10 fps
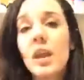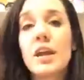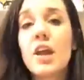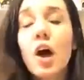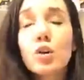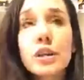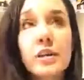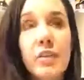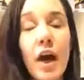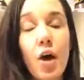And not only
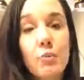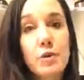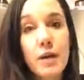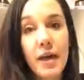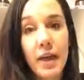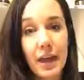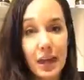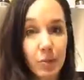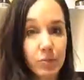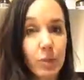does it help you get like
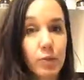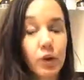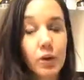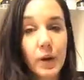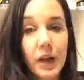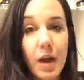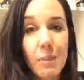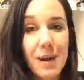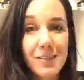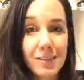amped up for your workout,
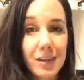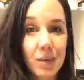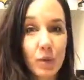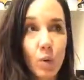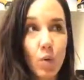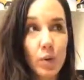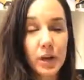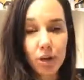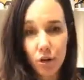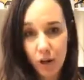but it doesn't give you a
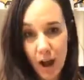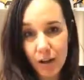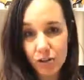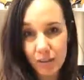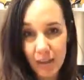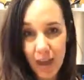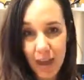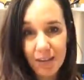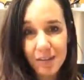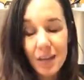weird crash at the
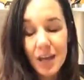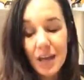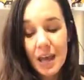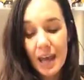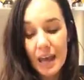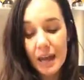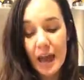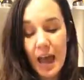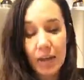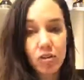end, and it
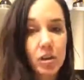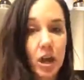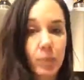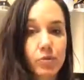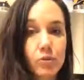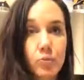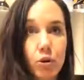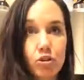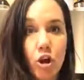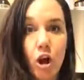actually helps you
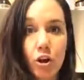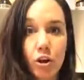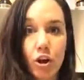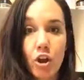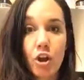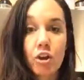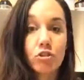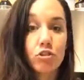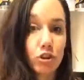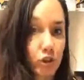push harder
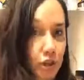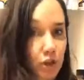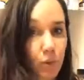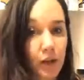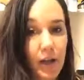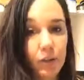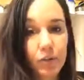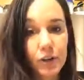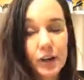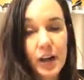during your workout.
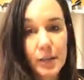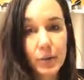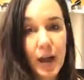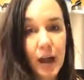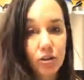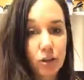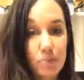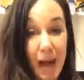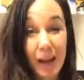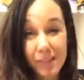So you're able to actually
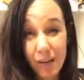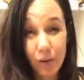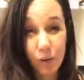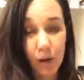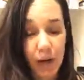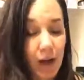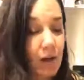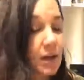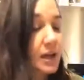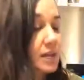max out your workout.
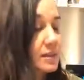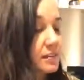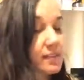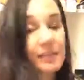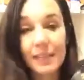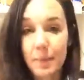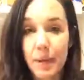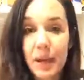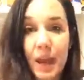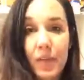This is
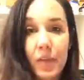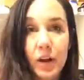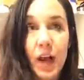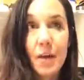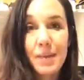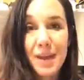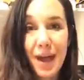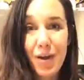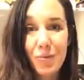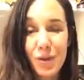lemon, and then they're coming
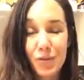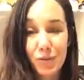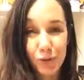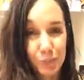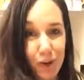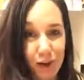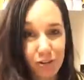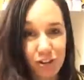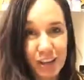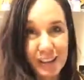out with fruit
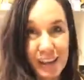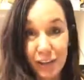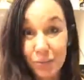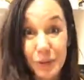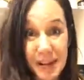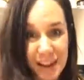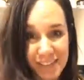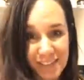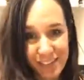punch in like 3 days.